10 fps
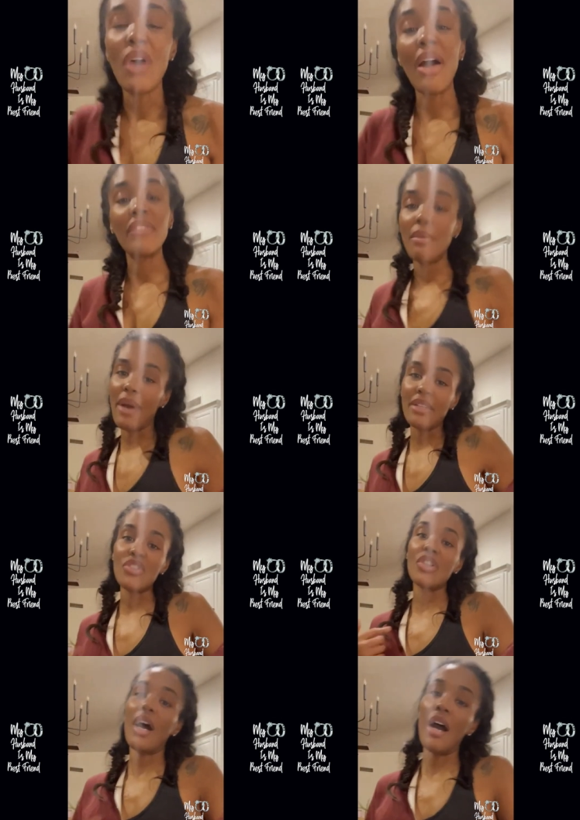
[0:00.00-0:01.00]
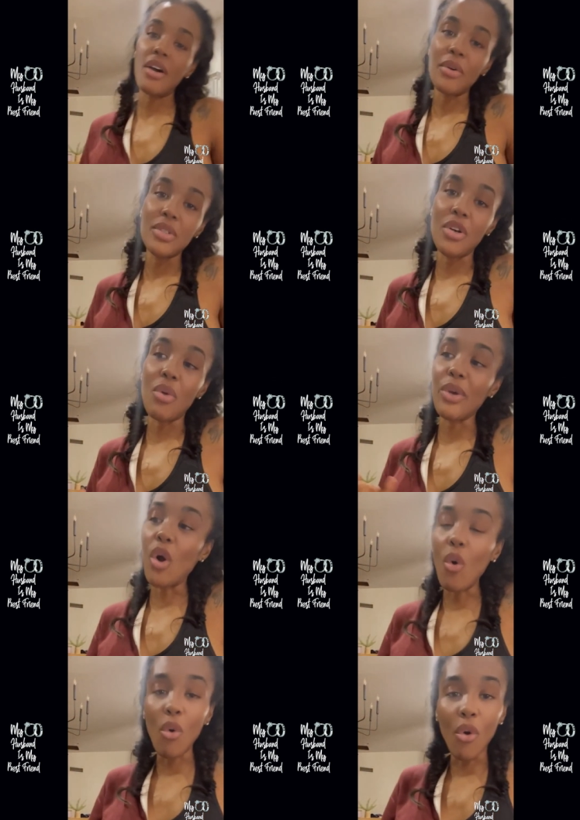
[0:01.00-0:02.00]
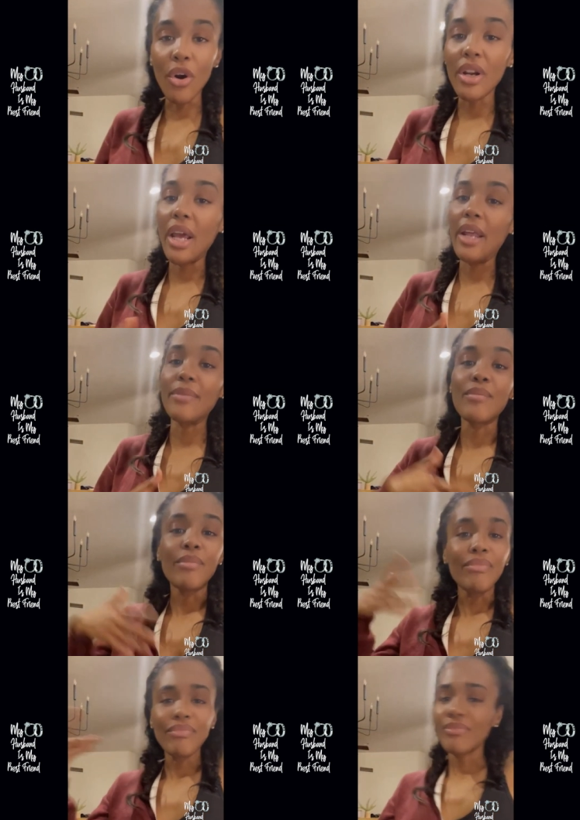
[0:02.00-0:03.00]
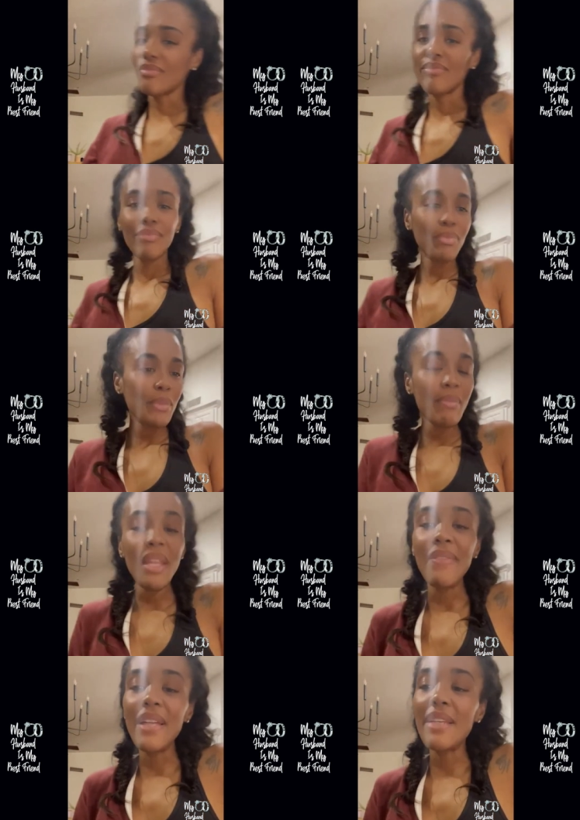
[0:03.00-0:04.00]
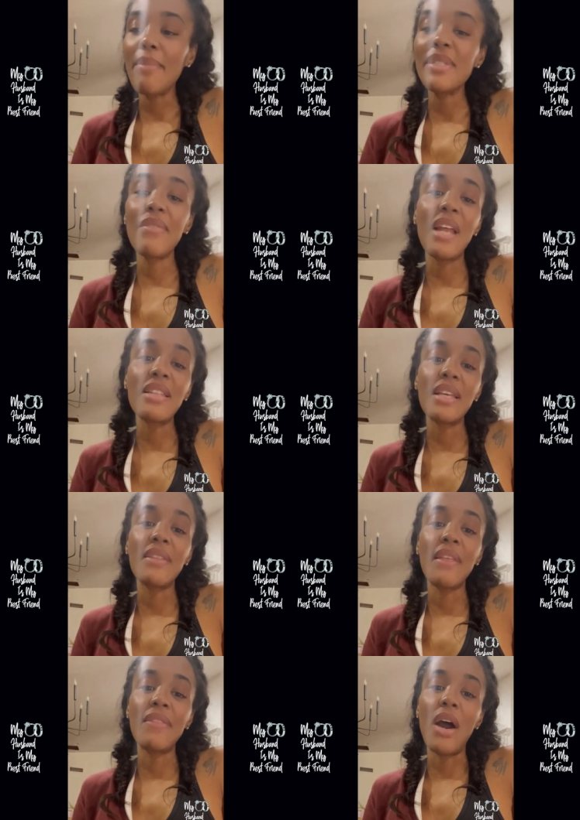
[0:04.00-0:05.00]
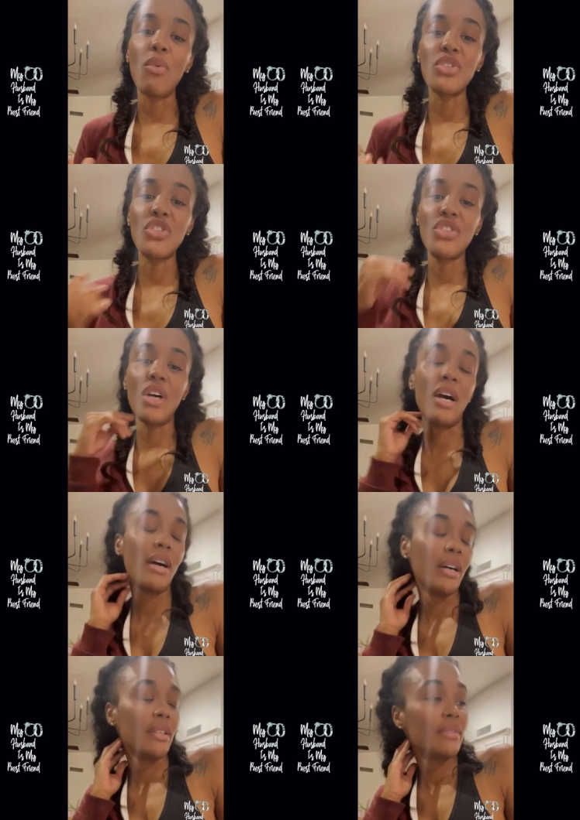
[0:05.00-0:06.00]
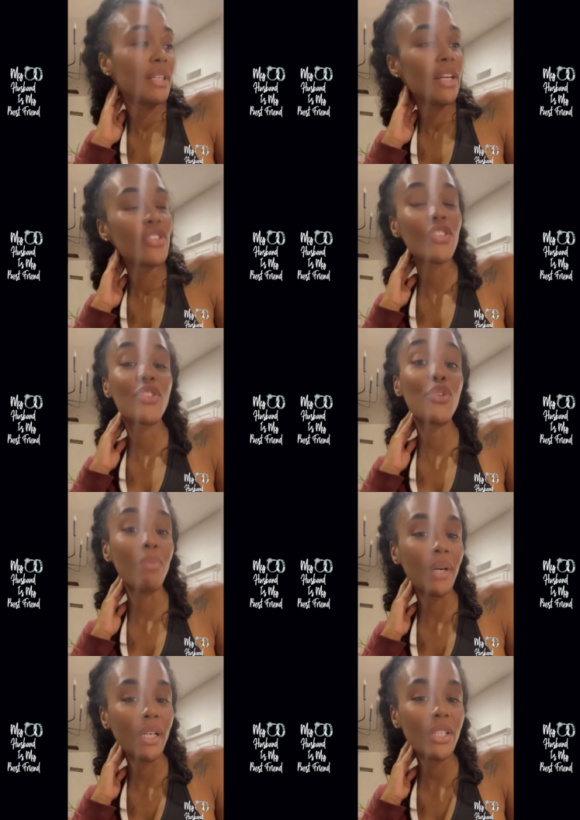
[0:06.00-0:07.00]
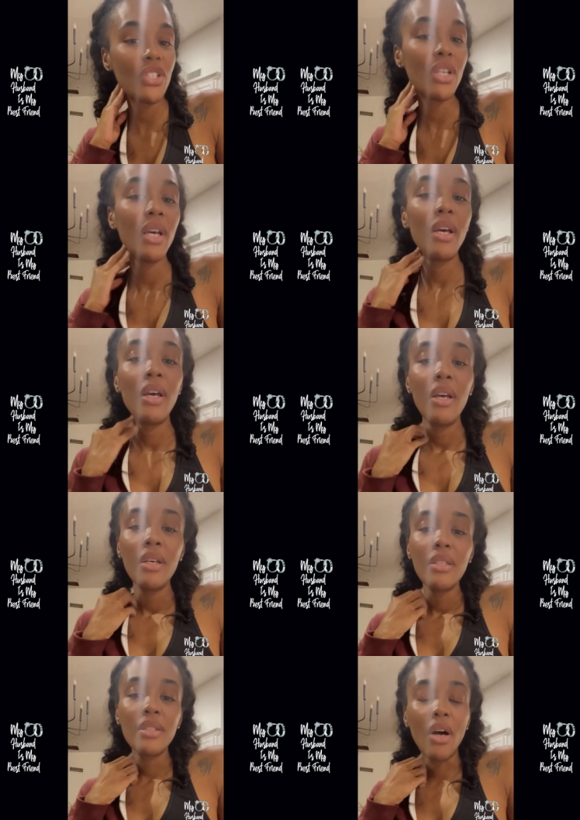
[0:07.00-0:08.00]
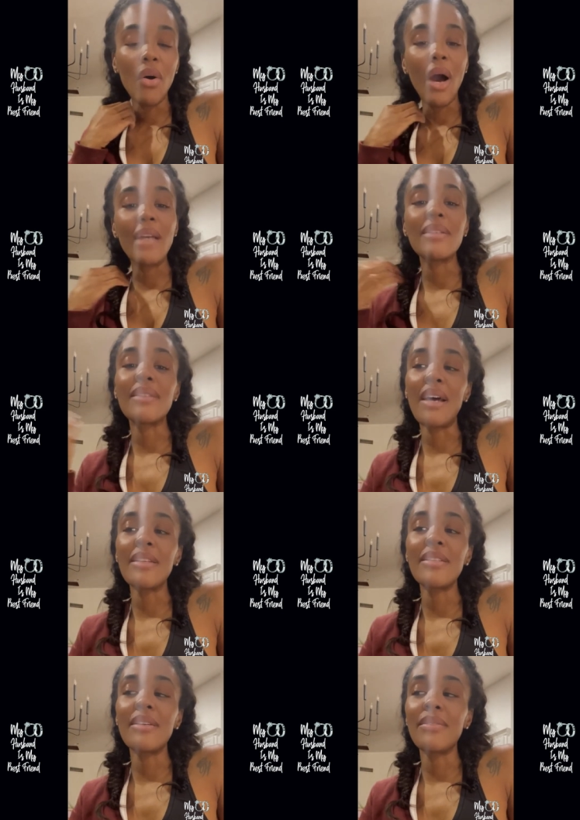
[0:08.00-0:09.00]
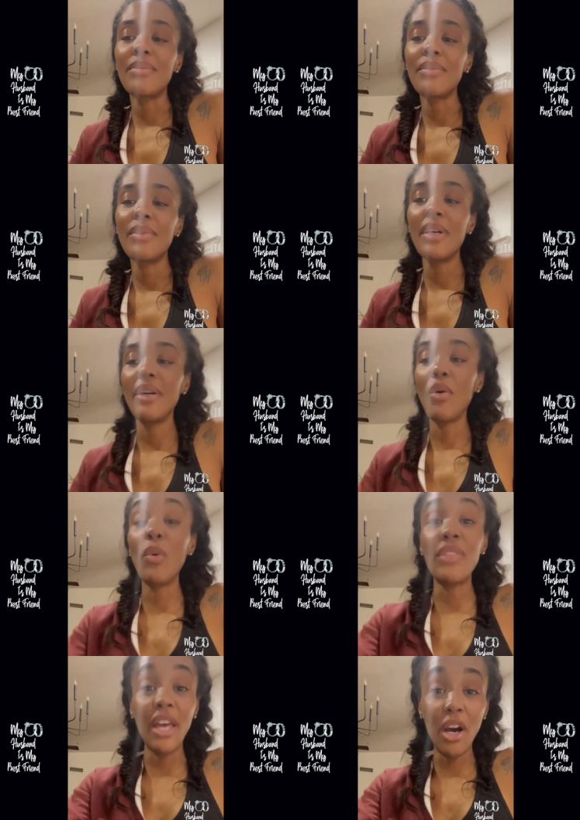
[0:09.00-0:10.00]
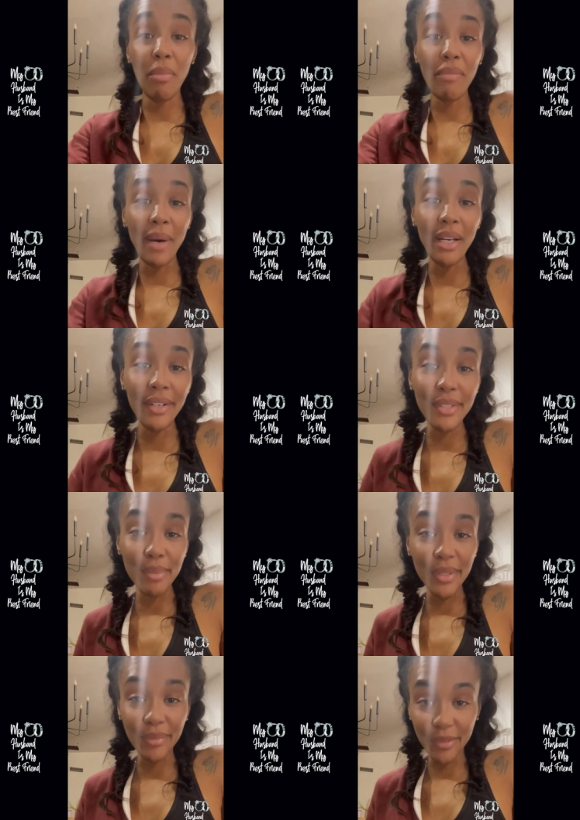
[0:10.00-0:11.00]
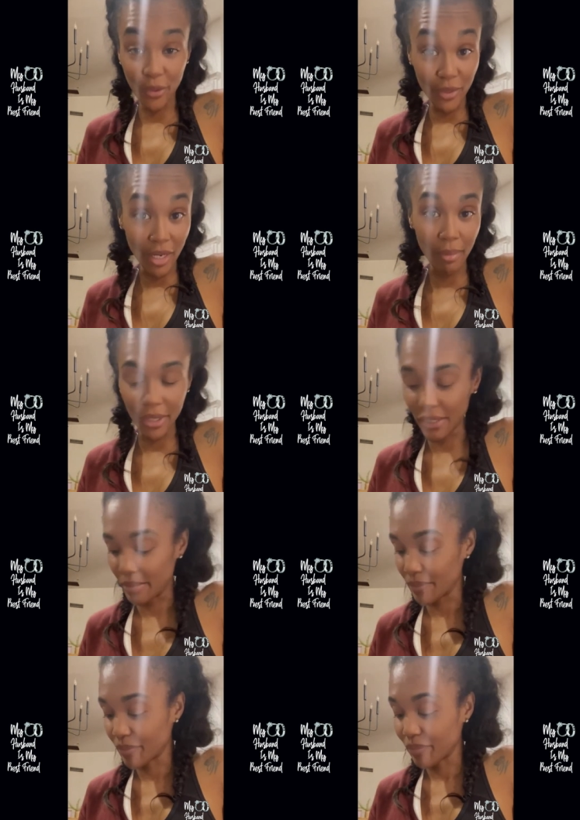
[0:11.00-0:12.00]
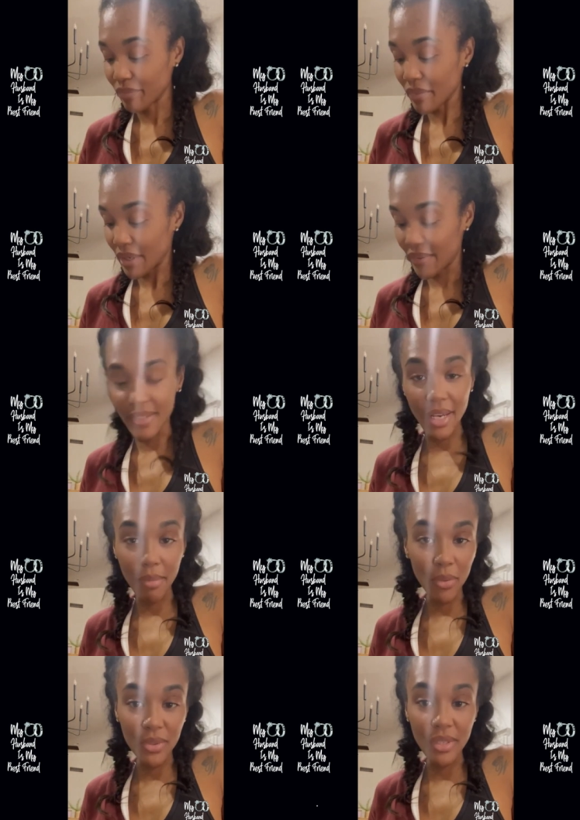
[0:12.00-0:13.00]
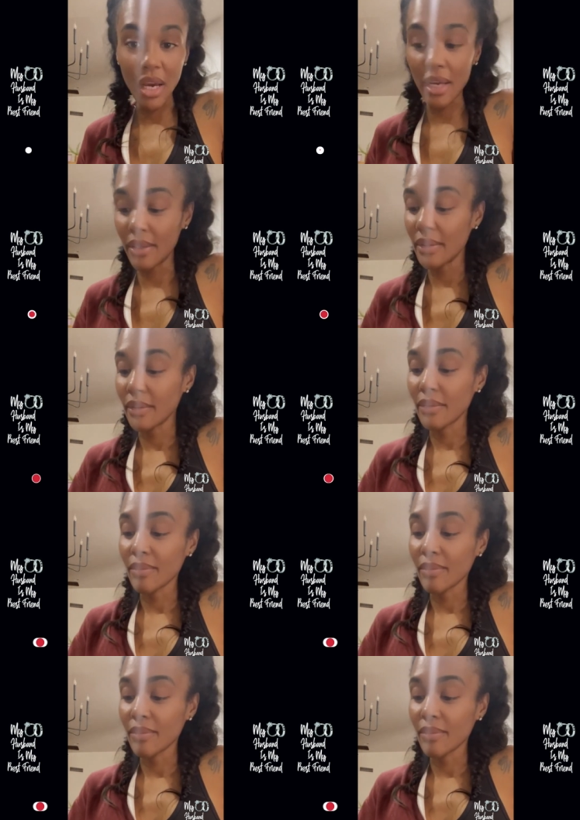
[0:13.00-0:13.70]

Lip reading: traveling back to Chicago to go record and that type of stuff. And I think that that was just too much. So I decided to, with the help of my husband, who's now my husband, at the time he was not,